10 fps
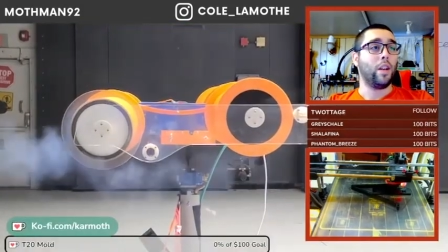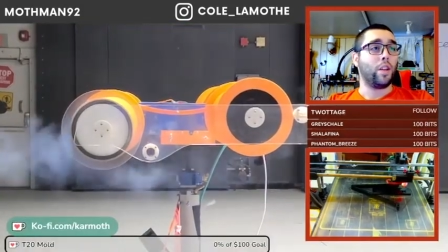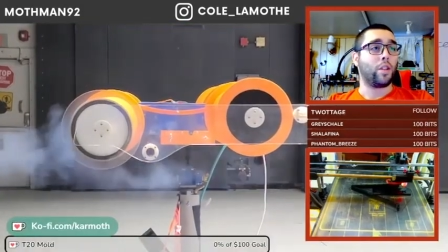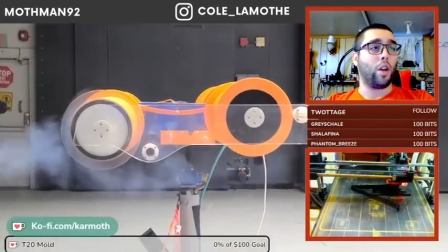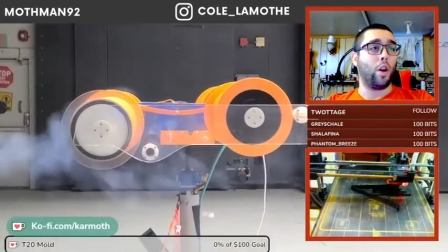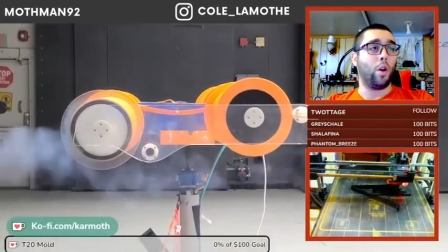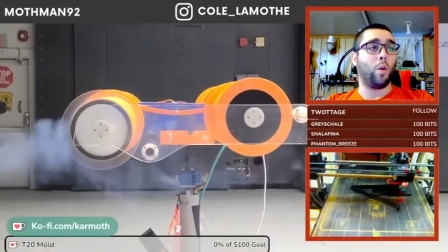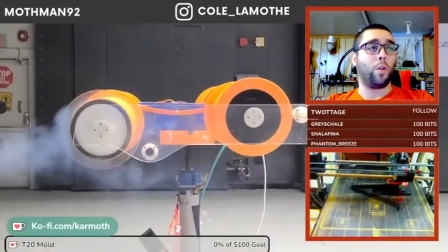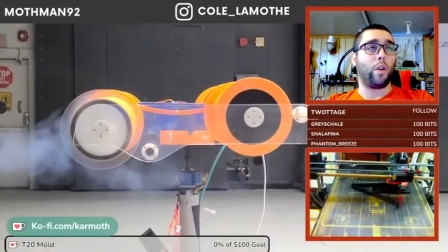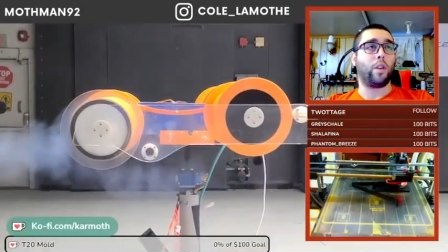So
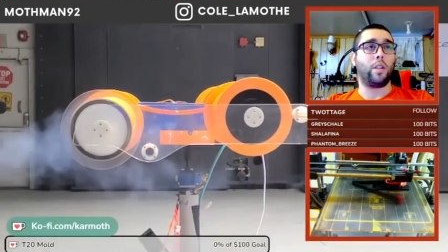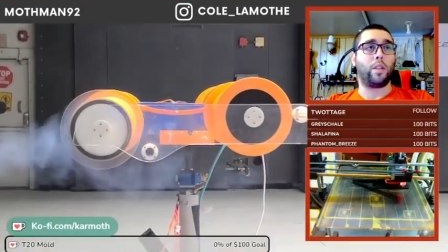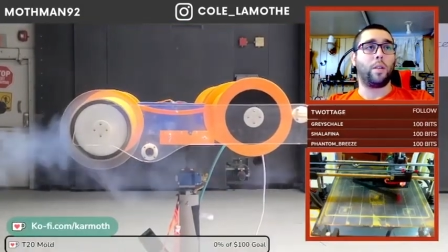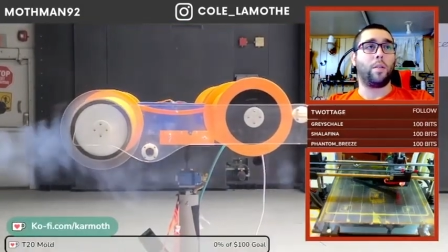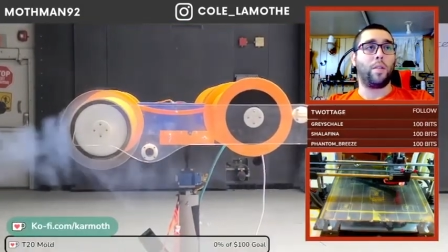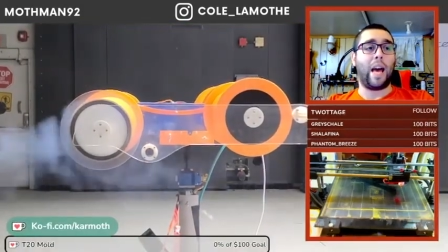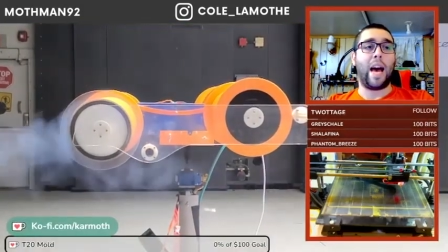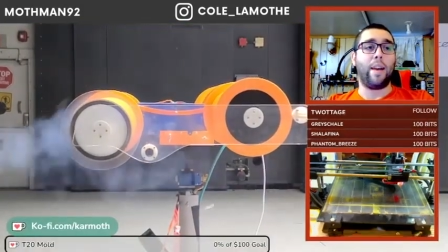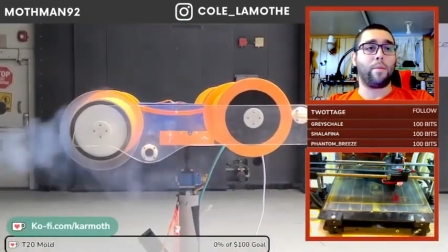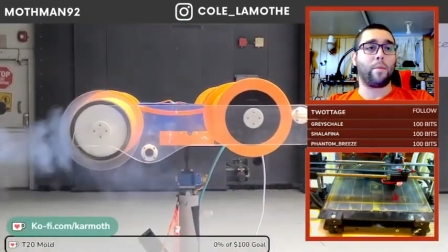there's
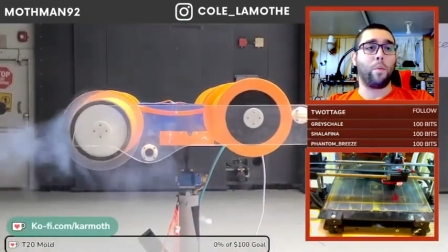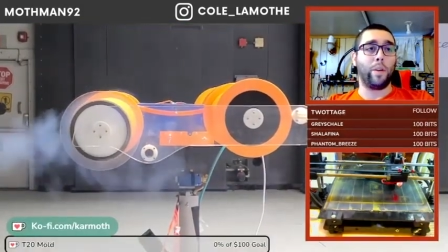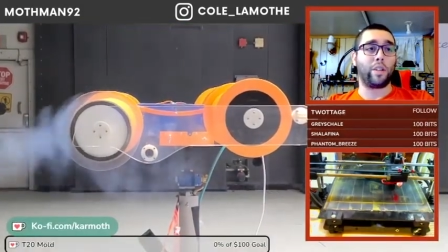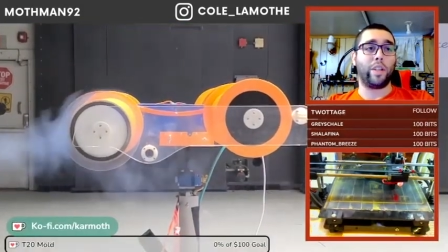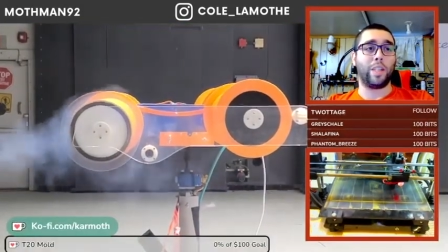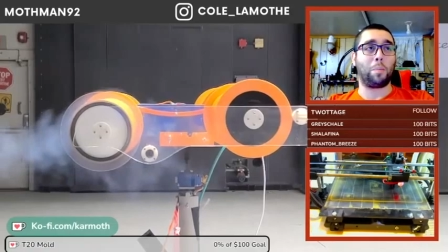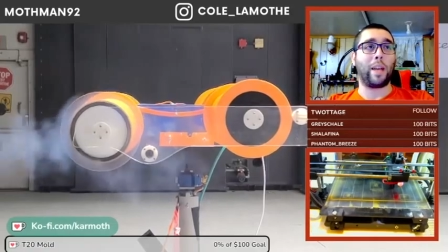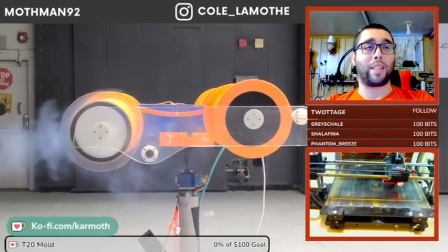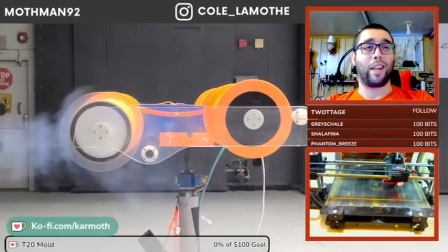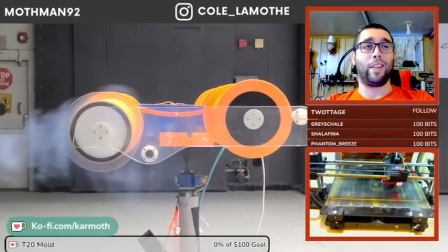that, which is
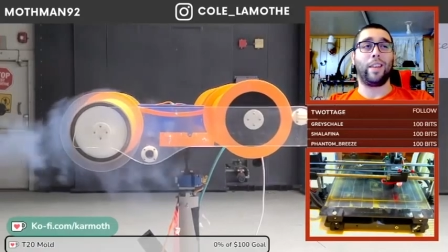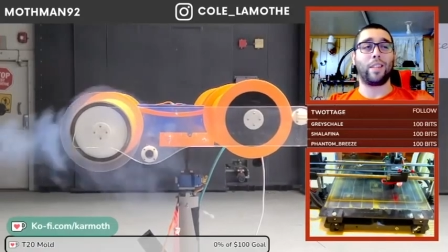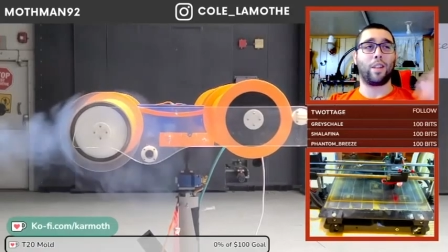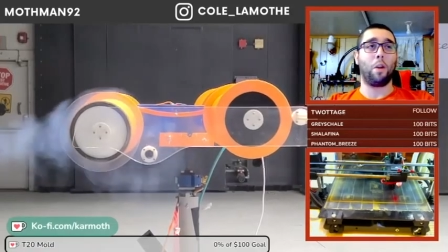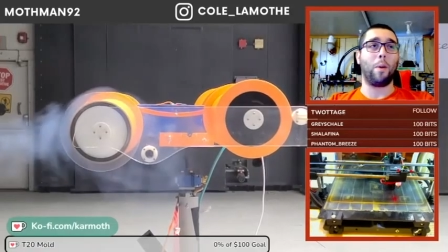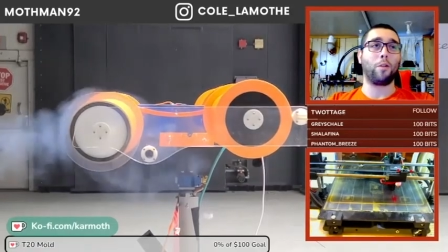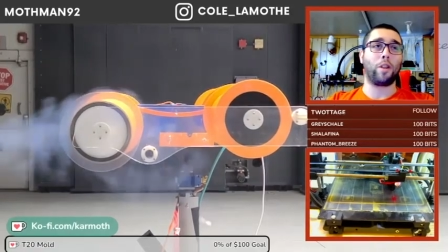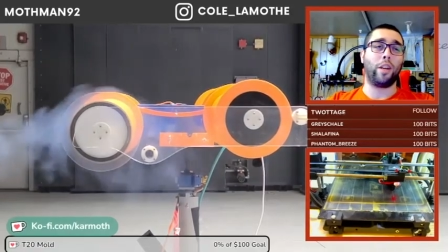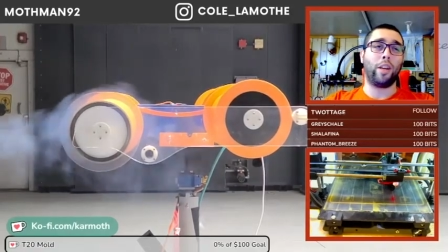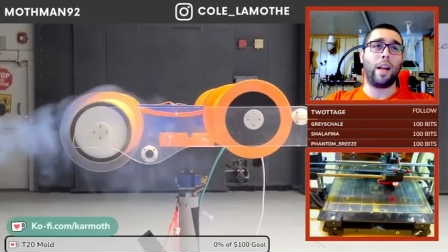basically the slow
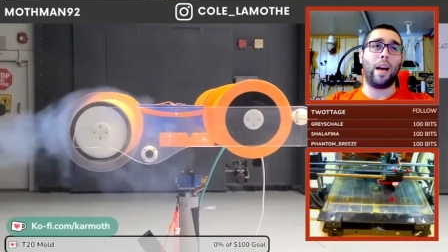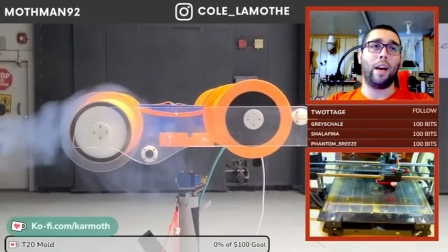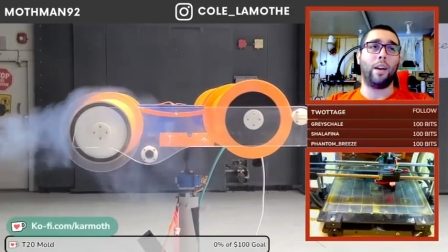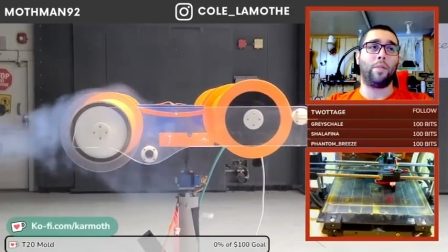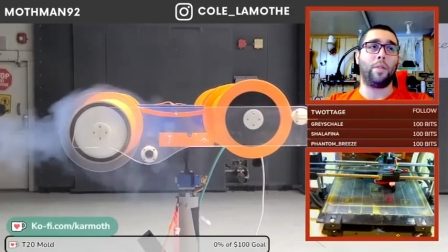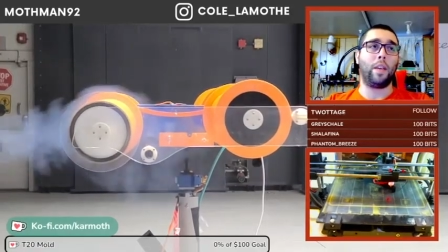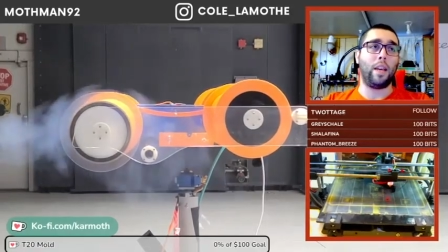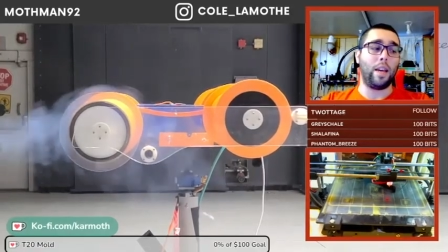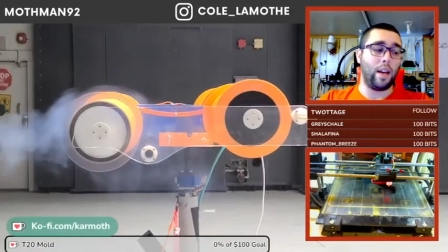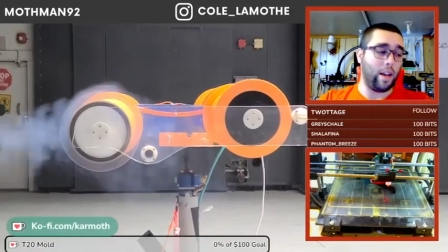motion of
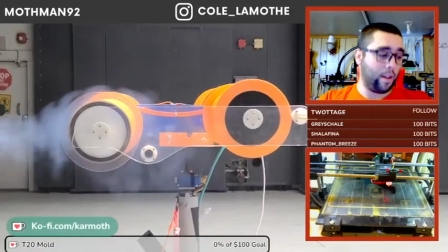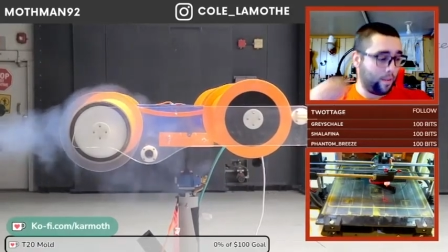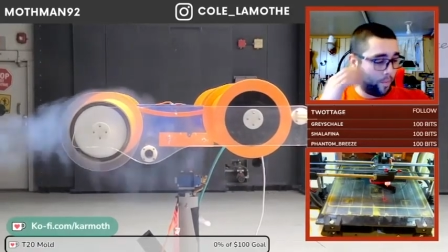the